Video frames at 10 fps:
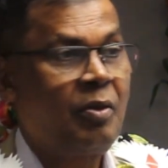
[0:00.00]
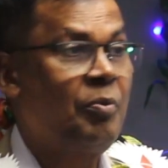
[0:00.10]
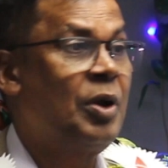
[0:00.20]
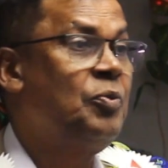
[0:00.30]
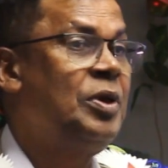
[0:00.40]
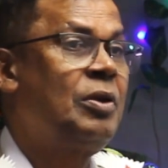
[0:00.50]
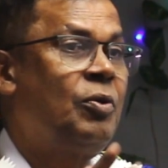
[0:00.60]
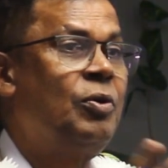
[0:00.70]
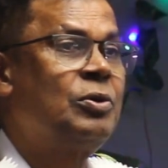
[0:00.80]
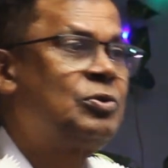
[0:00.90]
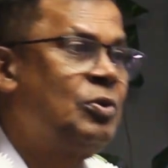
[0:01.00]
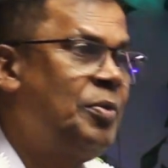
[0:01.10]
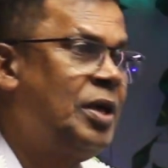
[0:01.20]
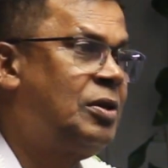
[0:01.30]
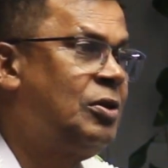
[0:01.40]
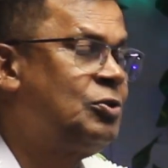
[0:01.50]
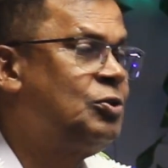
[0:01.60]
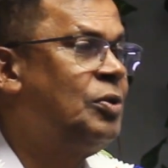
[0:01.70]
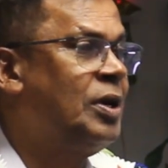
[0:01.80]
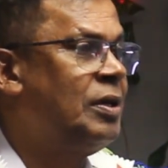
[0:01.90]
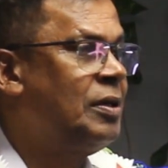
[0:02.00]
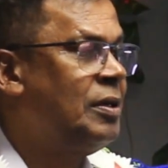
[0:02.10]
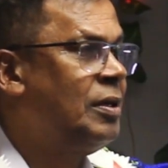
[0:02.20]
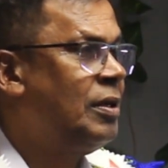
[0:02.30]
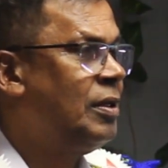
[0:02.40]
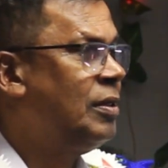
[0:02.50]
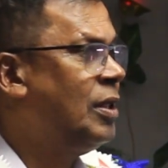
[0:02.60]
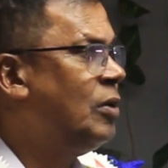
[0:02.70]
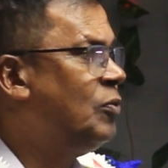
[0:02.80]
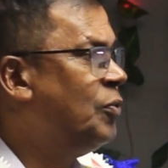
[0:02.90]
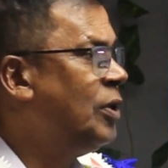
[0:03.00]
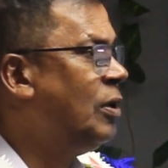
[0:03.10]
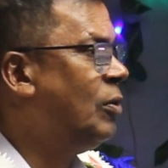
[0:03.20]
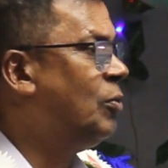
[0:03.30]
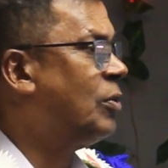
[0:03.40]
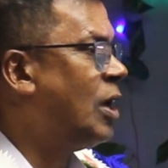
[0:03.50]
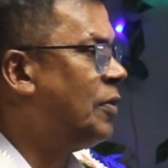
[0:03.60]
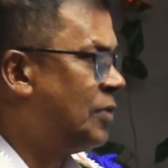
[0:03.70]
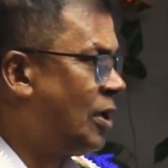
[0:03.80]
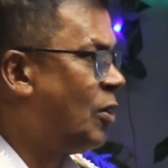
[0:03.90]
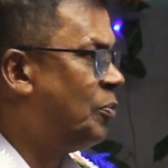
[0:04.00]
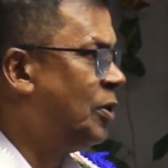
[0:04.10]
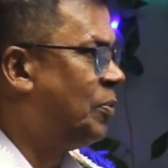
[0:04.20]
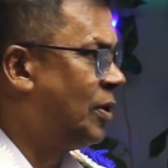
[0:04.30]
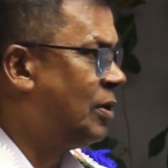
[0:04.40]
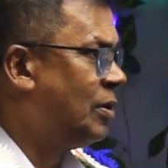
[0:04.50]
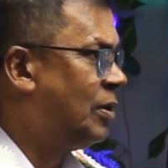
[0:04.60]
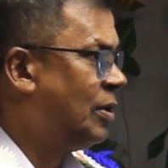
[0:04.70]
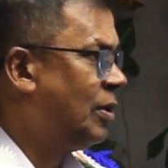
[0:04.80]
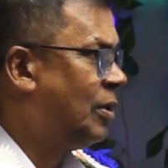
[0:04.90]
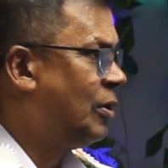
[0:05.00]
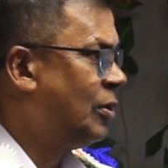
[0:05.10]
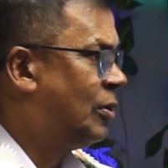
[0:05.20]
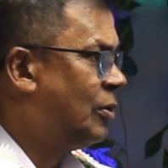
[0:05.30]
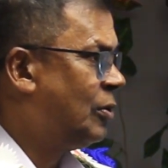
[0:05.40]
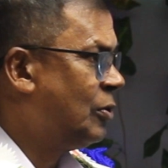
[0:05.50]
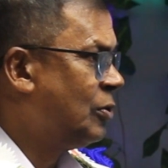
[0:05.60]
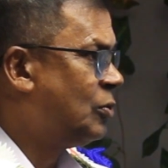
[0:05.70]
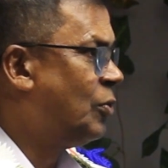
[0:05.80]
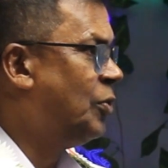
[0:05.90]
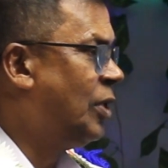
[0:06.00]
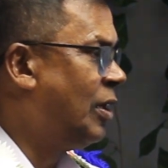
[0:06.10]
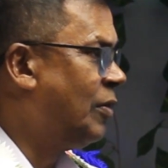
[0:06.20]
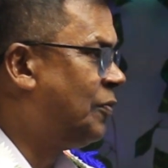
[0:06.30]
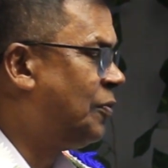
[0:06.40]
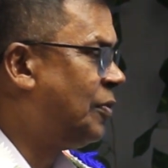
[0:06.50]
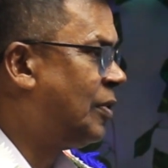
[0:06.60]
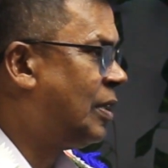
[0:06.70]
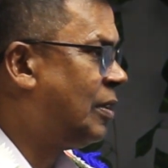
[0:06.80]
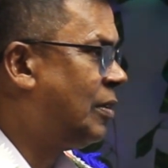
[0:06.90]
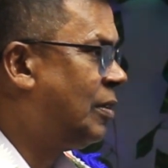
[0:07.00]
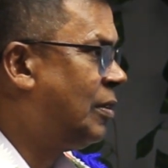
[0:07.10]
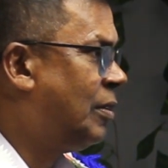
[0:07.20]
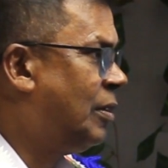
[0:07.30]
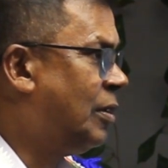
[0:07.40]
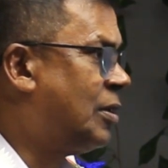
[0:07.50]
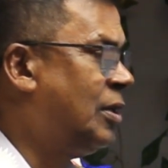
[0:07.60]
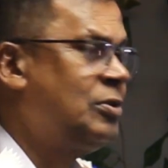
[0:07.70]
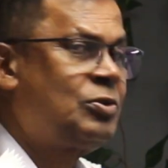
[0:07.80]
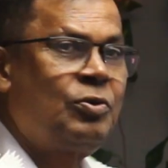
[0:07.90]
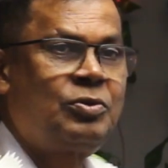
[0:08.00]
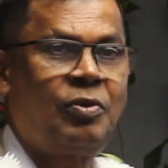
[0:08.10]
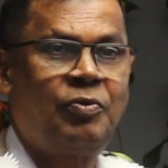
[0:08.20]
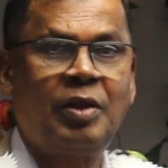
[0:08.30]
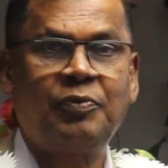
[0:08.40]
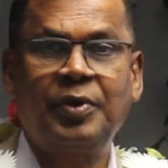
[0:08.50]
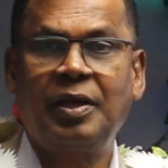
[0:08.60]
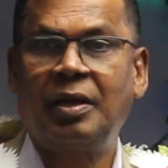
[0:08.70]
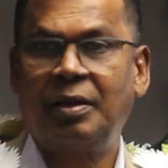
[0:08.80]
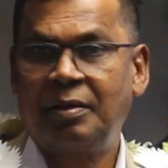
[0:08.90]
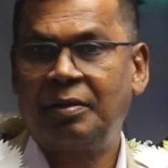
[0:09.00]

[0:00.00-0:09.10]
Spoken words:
but we are also making sure that we look after our people. So we have increased social welfare